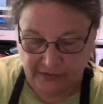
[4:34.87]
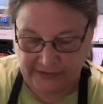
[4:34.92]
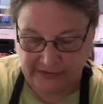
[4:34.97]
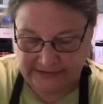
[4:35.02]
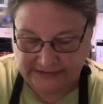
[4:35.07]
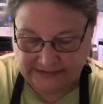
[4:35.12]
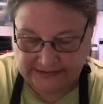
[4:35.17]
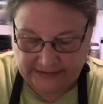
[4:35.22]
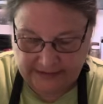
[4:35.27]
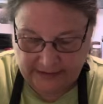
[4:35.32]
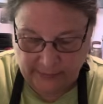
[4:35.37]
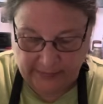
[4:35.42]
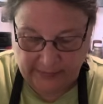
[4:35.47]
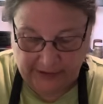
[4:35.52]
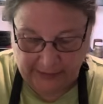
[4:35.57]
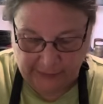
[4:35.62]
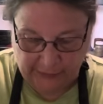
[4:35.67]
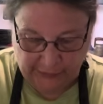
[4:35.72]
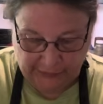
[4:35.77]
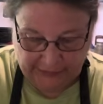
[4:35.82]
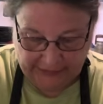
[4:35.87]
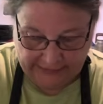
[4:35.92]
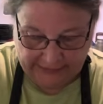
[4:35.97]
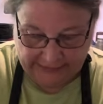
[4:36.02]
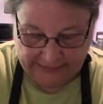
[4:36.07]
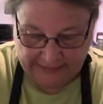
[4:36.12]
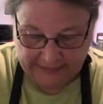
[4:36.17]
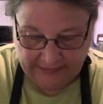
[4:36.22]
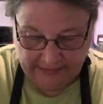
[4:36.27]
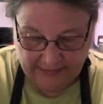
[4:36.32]
can see we've got a pretty
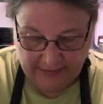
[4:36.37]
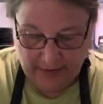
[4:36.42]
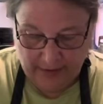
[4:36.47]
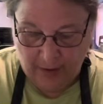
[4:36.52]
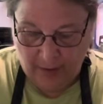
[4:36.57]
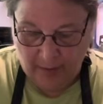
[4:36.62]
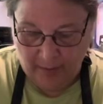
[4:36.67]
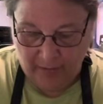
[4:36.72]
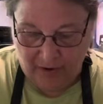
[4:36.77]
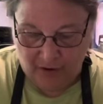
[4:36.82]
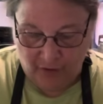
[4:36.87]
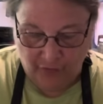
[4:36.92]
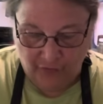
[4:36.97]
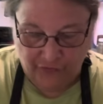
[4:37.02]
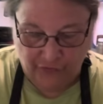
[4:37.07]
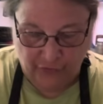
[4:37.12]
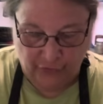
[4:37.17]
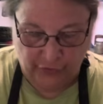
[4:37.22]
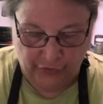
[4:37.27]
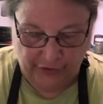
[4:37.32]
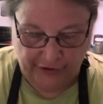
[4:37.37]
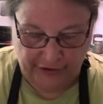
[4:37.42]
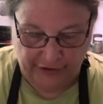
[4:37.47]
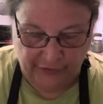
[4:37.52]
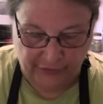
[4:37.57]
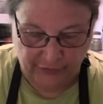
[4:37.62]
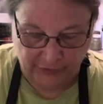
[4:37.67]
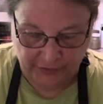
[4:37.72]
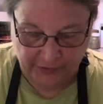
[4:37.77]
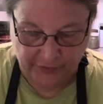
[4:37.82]
good bowl full
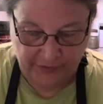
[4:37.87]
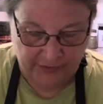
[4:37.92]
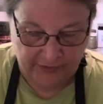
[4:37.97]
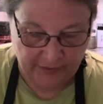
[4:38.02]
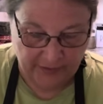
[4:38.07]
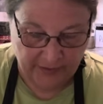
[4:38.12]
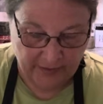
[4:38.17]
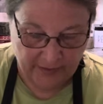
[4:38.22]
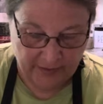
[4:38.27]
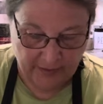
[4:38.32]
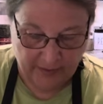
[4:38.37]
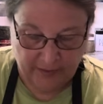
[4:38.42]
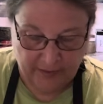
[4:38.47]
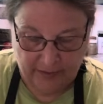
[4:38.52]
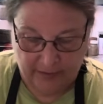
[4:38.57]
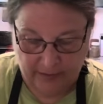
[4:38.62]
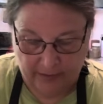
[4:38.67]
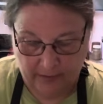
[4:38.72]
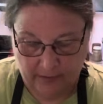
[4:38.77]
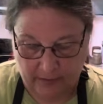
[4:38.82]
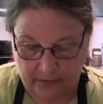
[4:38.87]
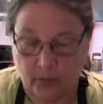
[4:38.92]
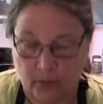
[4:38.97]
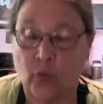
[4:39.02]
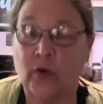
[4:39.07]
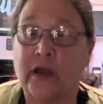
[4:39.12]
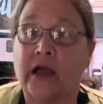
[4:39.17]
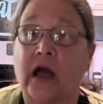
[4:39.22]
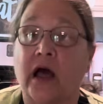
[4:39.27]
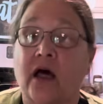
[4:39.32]
here.
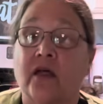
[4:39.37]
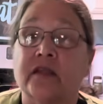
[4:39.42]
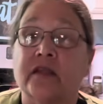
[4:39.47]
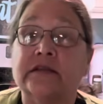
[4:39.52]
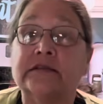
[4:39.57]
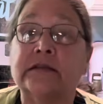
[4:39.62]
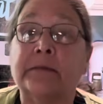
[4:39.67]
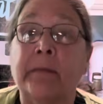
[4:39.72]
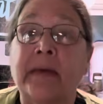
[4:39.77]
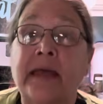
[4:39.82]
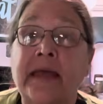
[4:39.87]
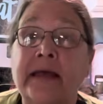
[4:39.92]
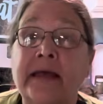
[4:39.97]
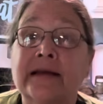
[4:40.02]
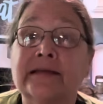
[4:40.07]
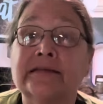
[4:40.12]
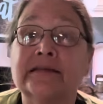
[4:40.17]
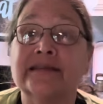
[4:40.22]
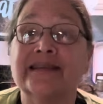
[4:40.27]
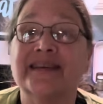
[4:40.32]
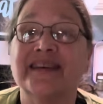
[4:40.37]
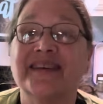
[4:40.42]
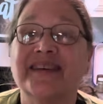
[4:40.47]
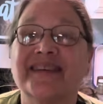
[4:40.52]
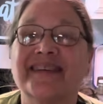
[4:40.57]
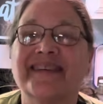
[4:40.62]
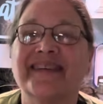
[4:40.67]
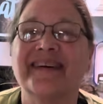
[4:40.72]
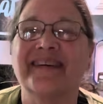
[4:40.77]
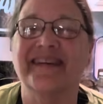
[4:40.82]
We call this a mess.
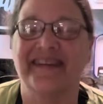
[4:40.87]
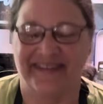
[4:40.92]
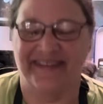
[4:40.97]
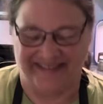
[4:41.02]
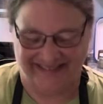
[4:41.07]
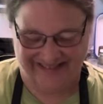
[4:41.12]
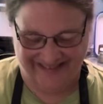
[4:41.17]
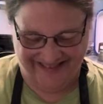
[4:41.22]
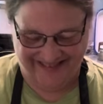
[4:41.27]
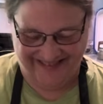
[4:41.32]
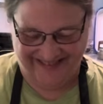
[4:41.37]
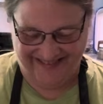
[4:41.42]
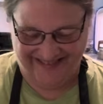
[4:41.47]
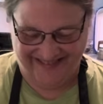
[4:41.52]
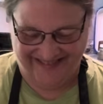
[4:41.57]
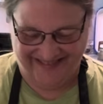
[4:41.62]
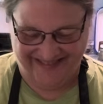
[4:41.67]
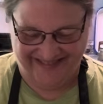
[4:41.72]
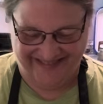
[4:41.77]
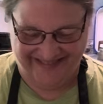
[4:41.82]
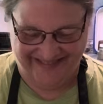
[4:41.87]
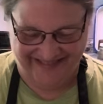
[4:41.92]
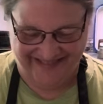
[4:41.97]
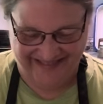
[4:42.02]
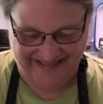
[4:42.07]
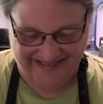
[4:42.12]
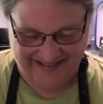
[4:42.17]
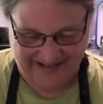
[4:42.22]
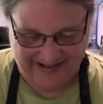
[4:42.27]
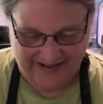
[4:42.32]

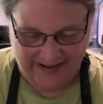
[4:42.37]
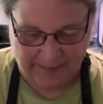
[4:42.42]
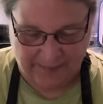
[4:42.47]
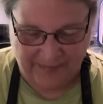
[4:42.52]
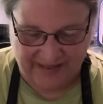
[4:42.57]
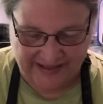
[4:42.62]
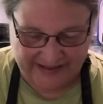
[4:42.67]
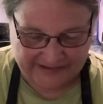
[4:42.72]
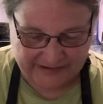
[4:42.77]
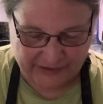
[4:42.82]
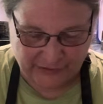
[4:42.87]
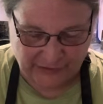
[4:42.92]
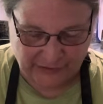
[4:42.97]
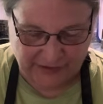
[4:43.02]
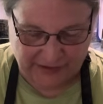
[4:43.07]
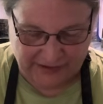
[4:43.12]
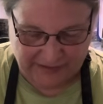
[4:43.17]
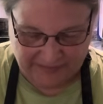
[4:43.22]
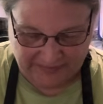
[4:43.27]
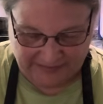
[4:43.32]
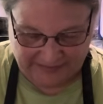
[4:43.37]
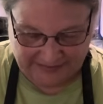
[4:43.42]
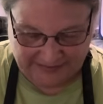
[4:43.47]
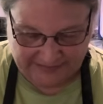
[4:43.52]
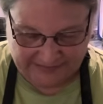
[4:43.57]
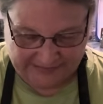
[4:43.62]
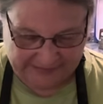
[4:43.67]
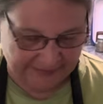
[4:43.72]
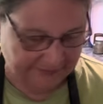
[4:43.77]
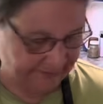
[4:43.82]
A mess of green
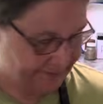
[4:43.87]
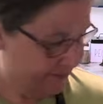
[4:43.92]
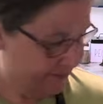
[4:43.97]
beans.